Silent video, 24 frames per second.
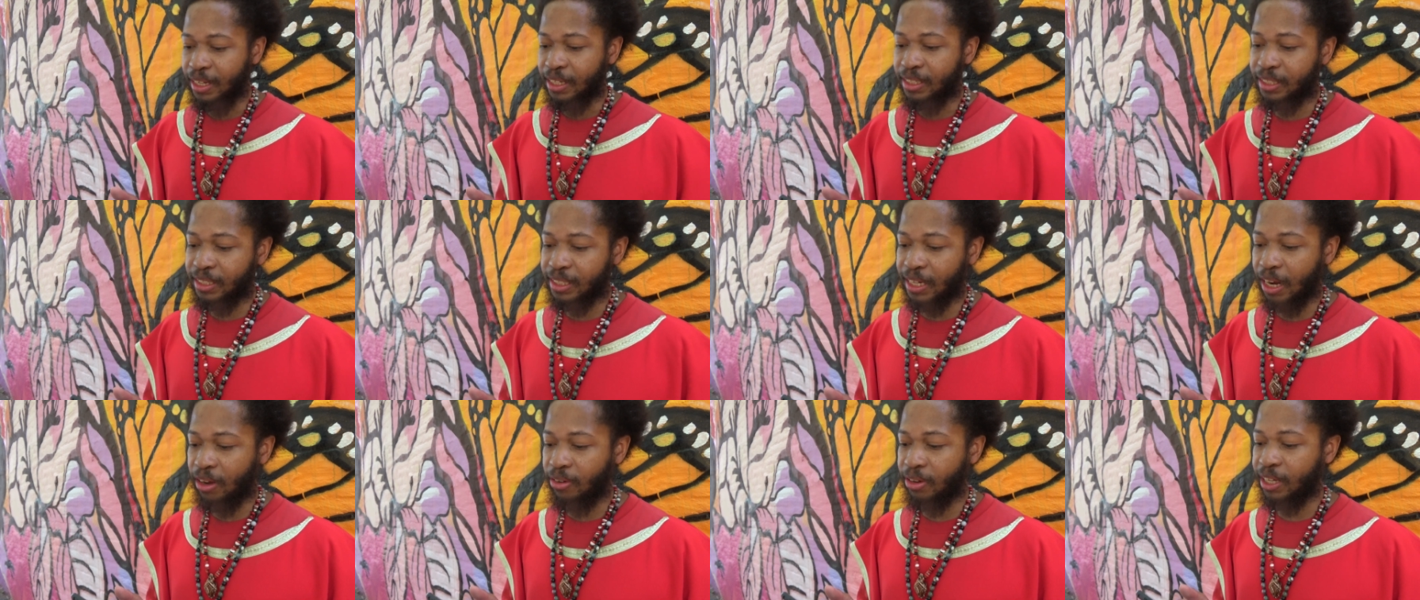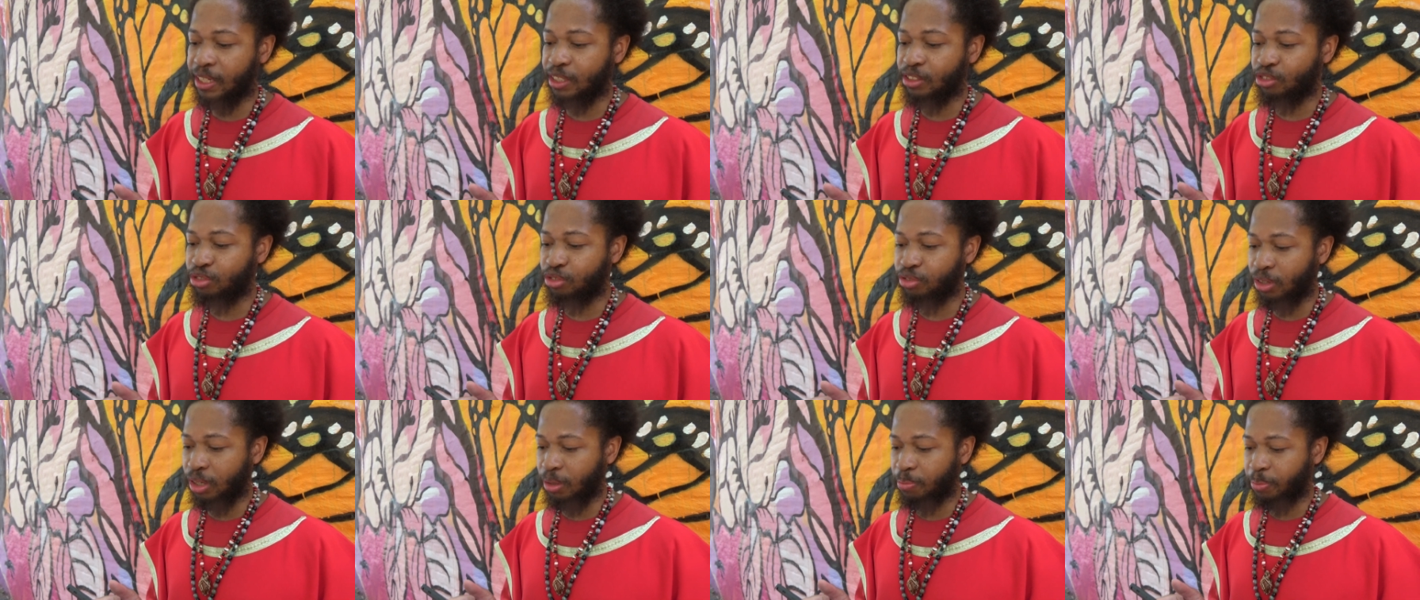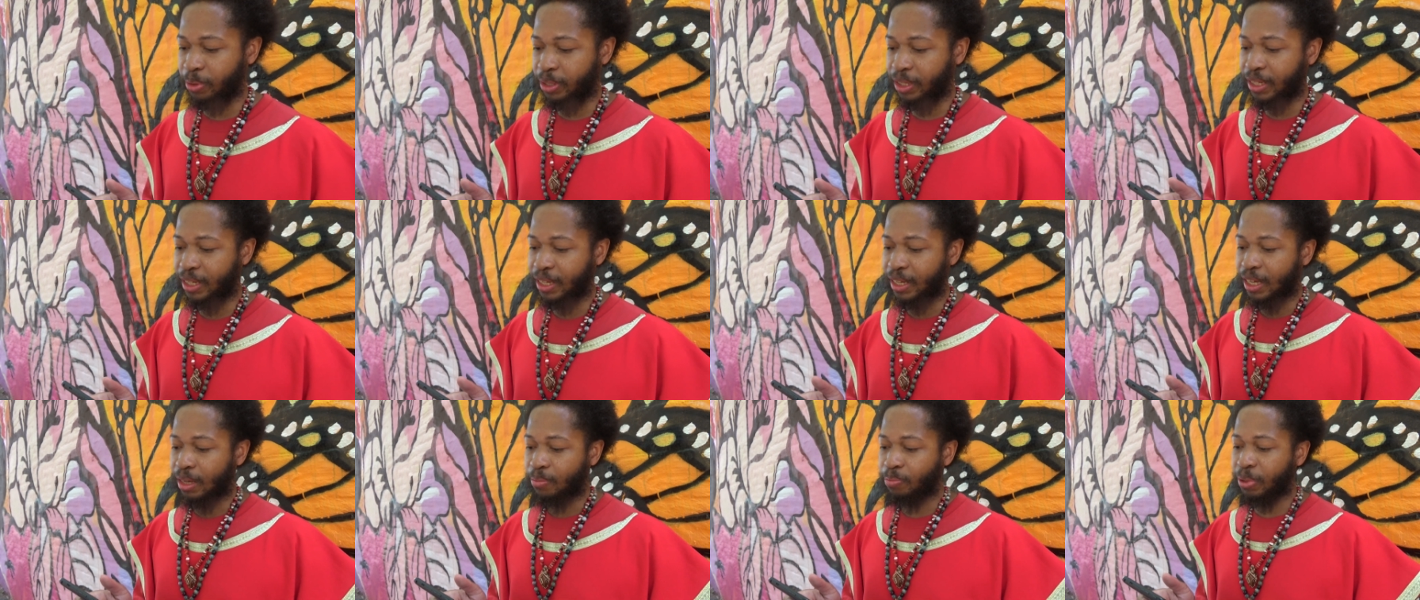Shall a trumpet
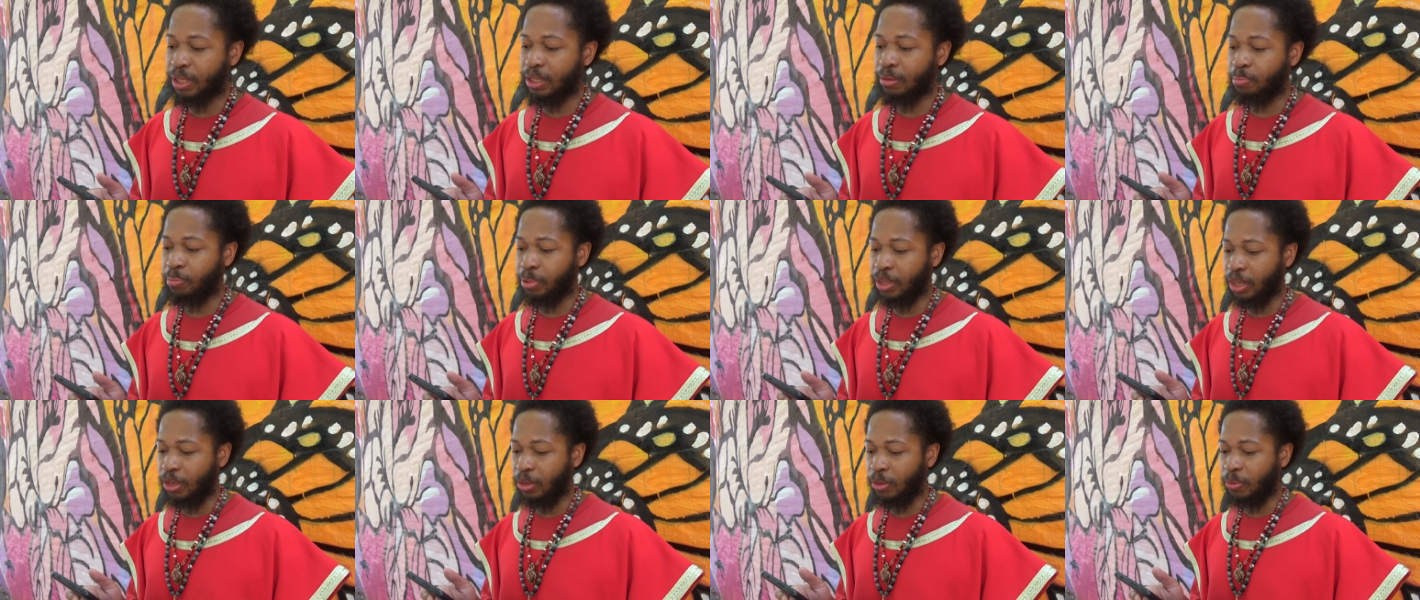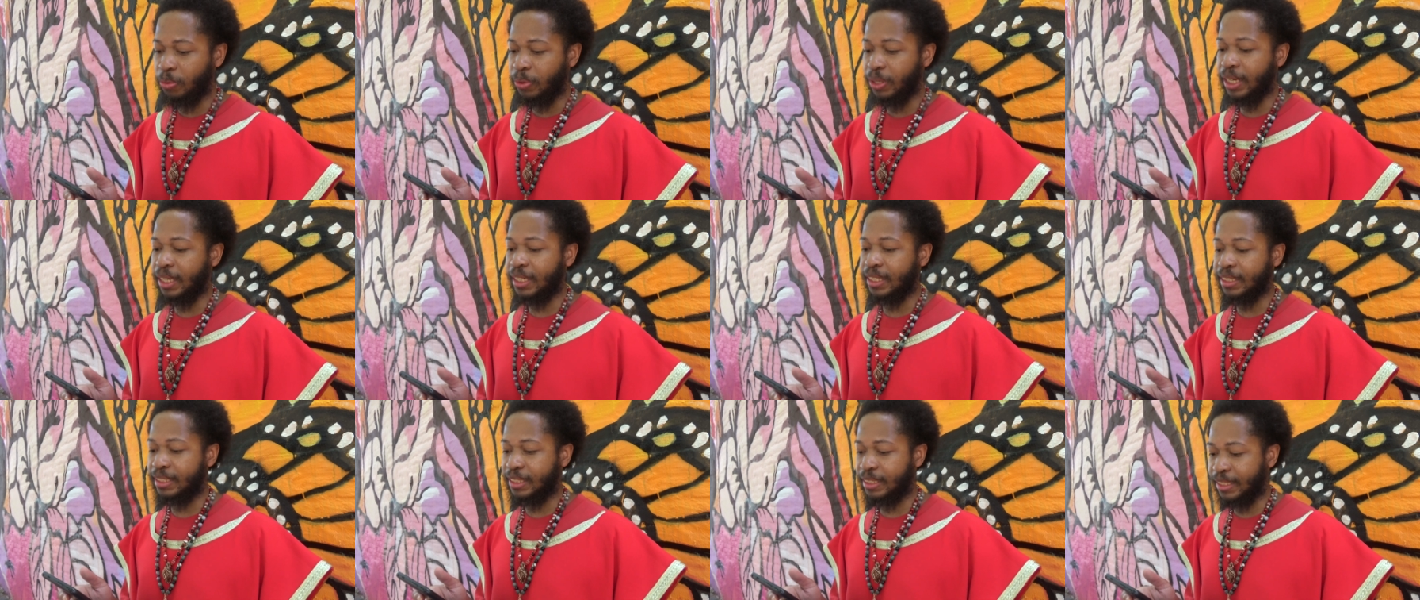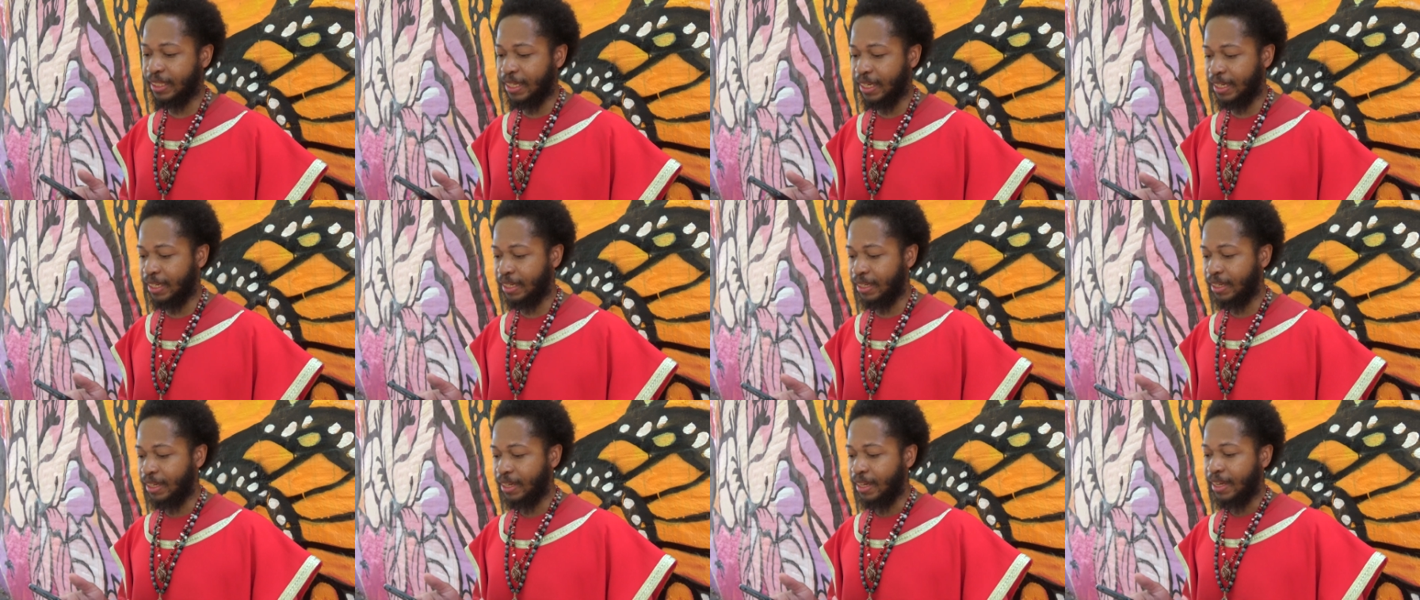be blown in the city
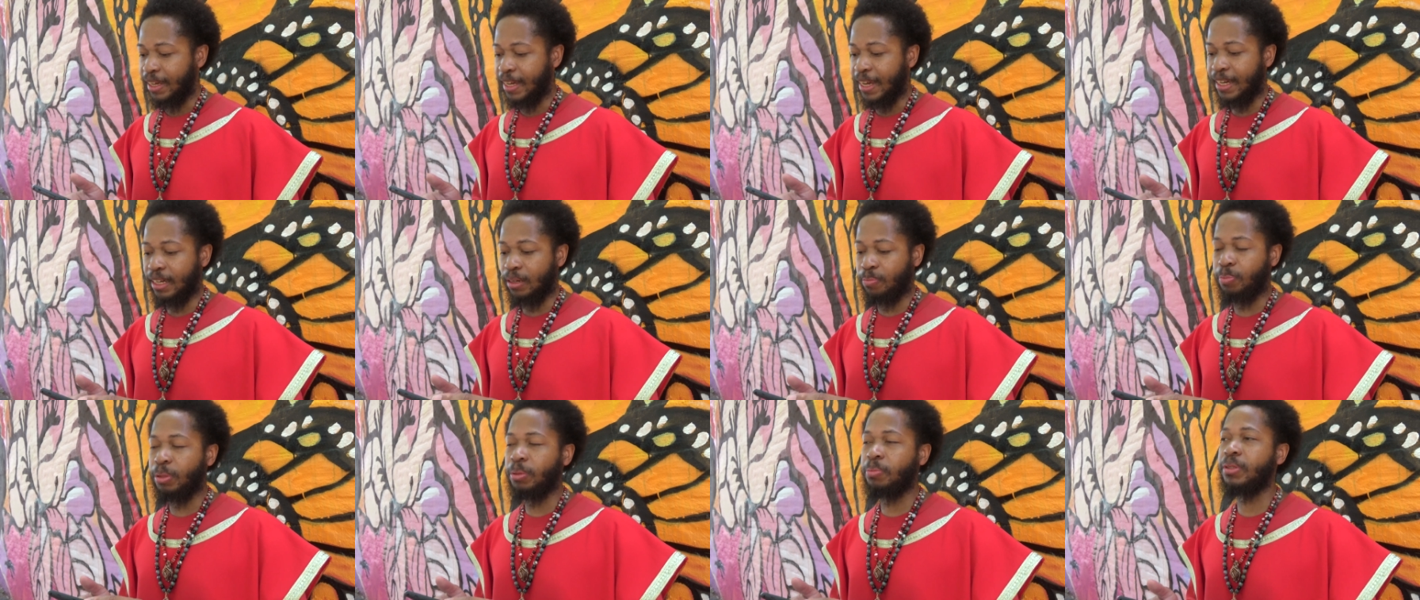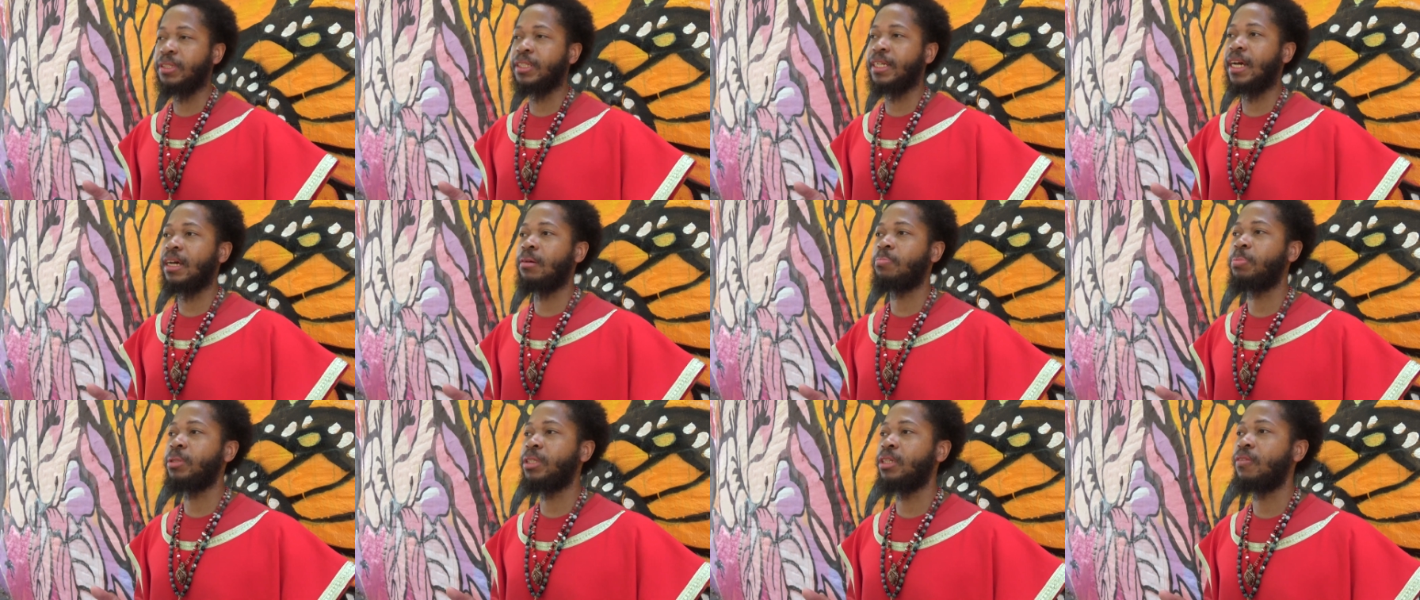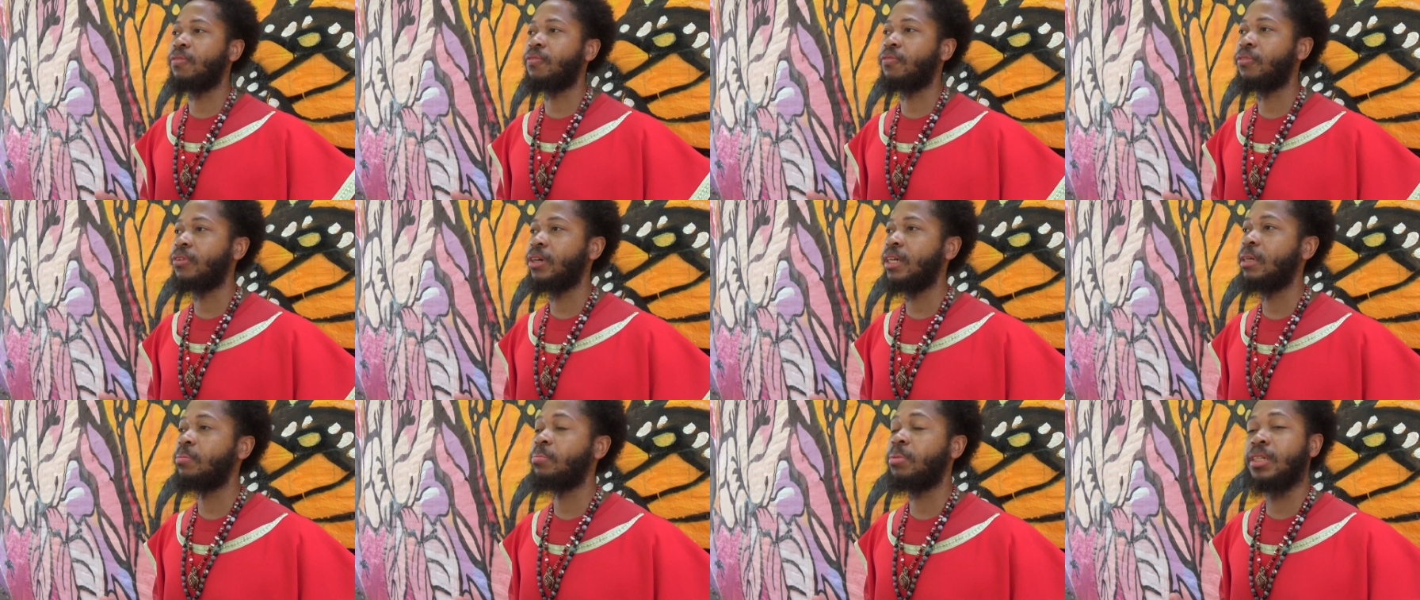and the people not be afraid.